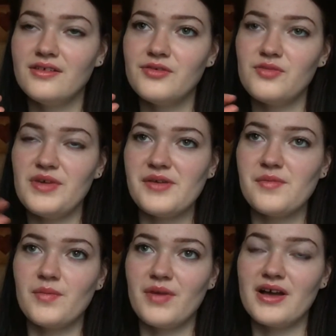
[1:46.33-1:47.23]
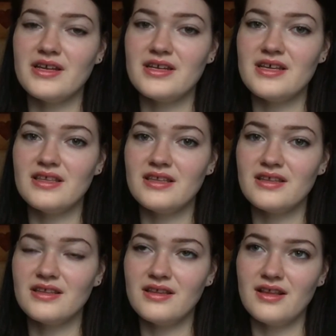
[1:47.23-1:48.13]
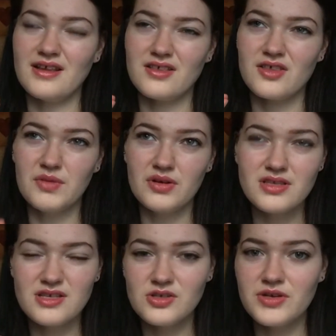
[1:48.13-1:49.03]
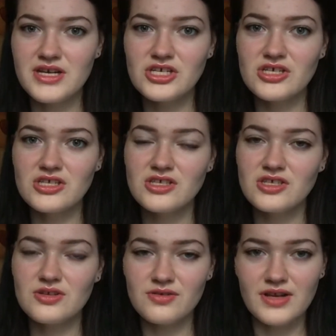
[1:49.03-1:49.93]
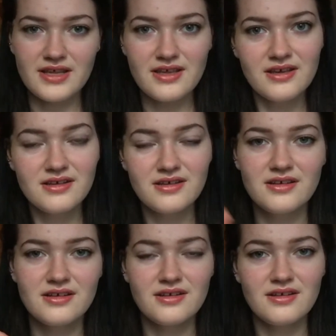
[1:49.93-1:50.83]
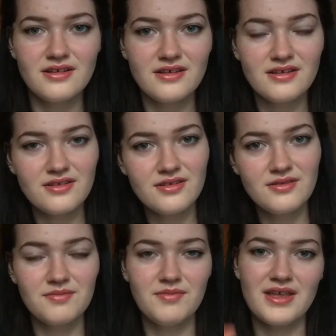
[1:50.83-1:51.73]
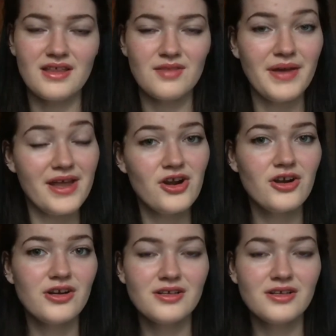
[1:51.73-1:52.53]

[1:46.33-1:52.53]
speaking my mind in like small situations to like make it better.